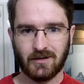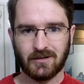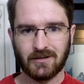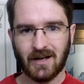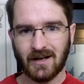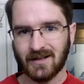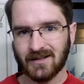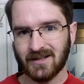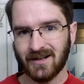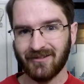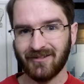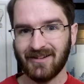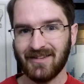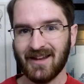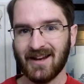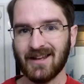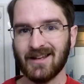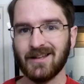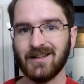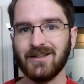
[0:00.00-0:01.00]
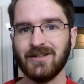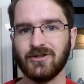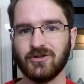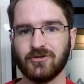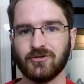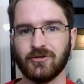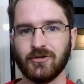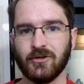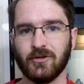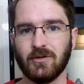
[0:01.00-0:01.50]
Not necessarily that it is
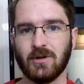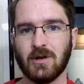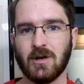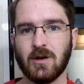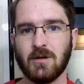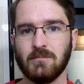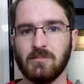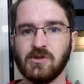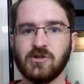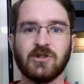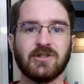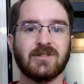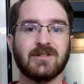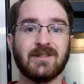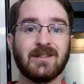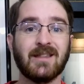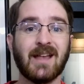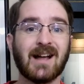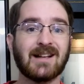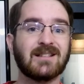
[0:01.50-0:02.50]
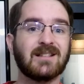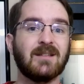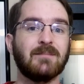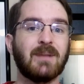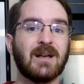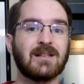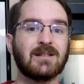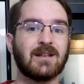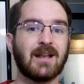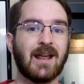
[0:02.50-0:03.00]
true, but just that's the
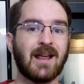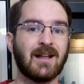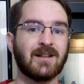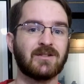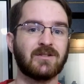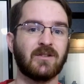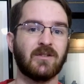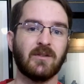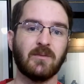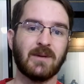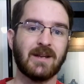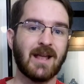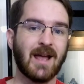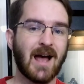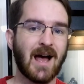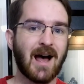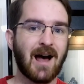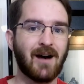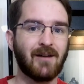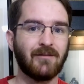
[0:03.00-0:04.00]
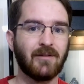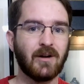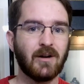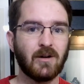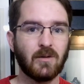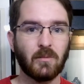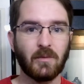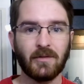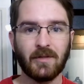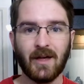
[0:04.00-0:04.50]
best answer that we have
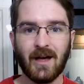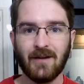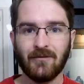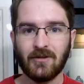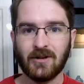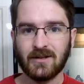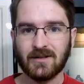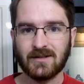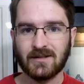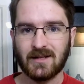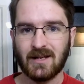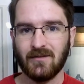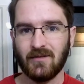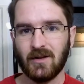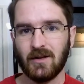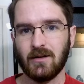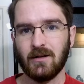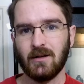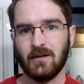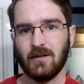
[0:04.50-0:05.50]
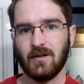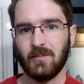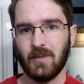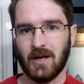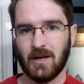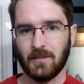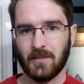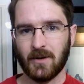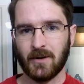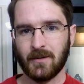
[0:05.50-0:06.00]
with the evidence given in the
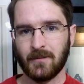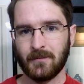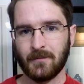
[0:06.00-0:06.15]
paper.